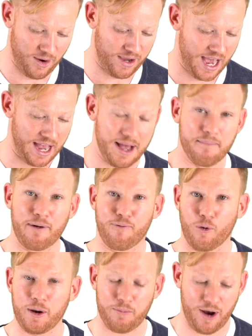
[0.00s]
Okay,
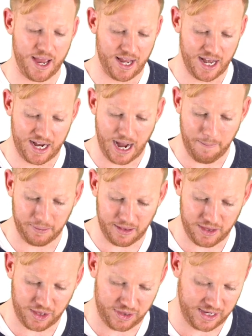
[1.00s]
before we break, a couple
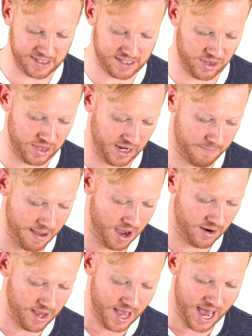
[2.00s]
other things to think
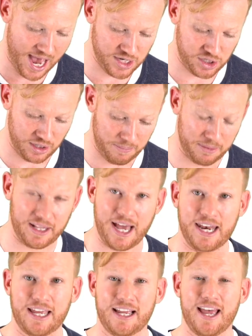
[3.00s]
about as you're
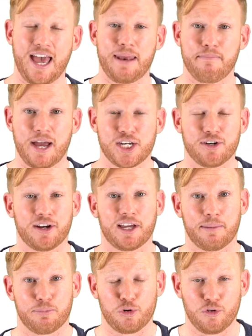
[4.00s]
planning and measuring
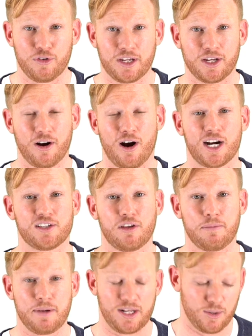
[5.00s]
and improving your
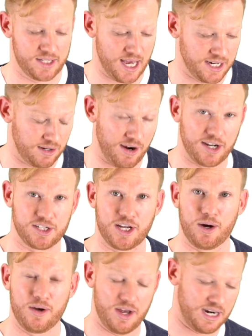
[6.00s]
RSVP to attendee
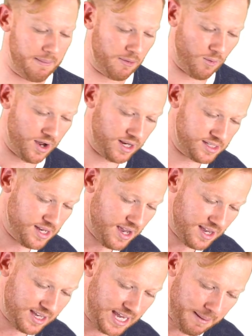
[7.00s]
ratio. Number one is
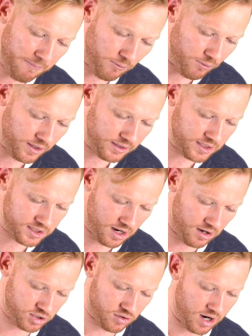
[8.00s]
keep really
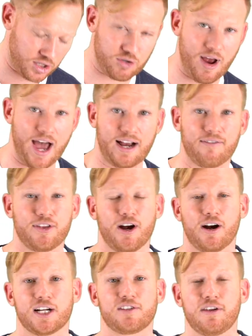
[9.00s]
strong track of the
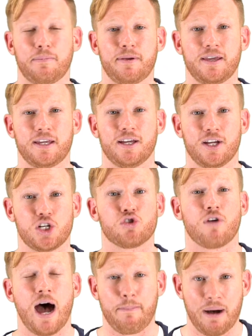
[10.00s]
RSVP
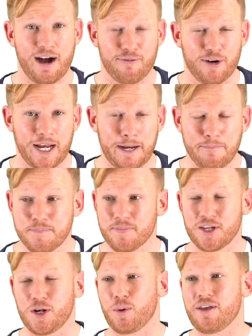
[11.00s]
drop-off rate.
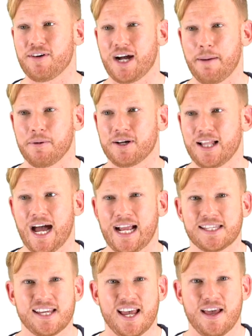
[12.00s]
We have a couple
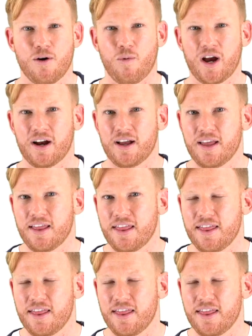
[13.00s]
clients where